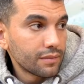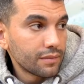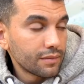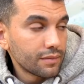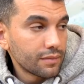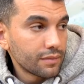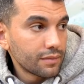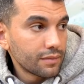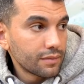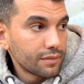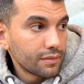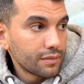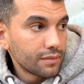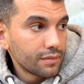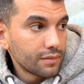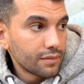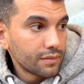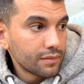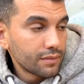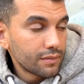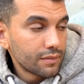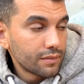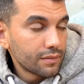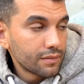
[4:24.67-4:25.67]

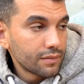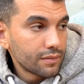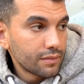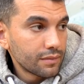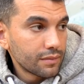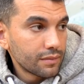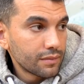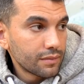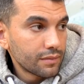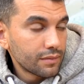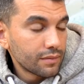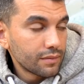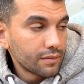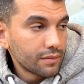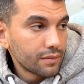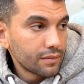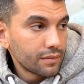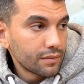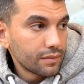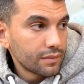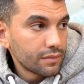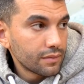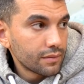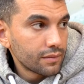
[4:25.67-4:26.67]

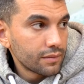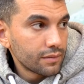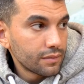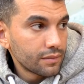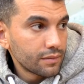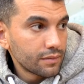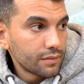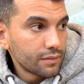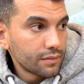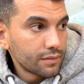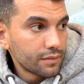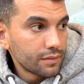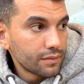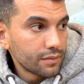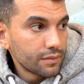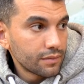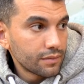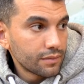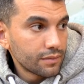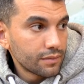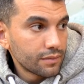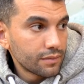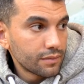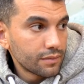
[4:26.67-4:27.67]

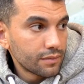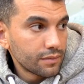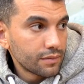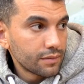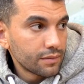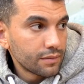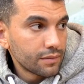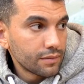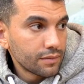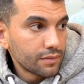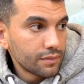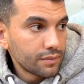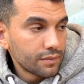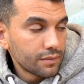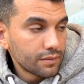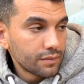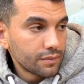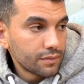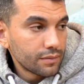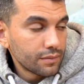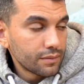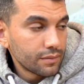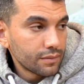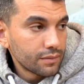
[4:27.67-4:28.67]

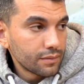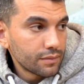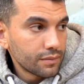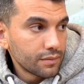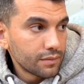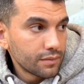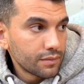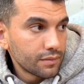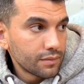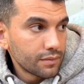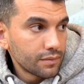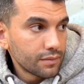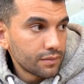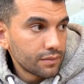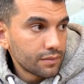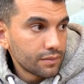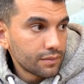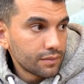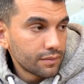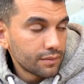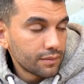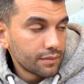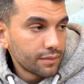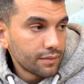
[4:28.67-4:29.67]

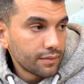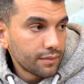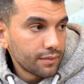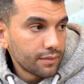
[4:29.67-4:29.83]
The person shown says nothing.